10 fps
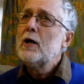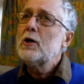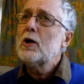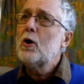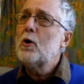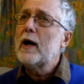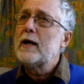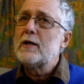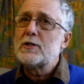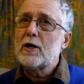you know,
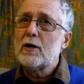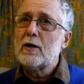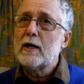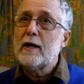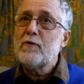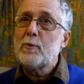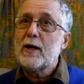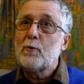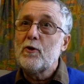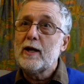and, uh, and
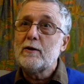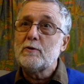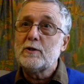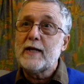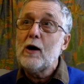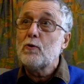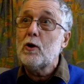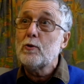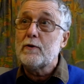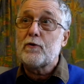everybody will then
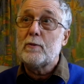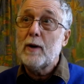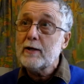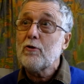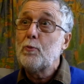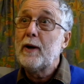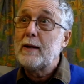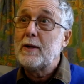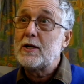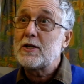download it for a
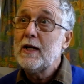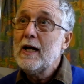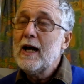micropayment.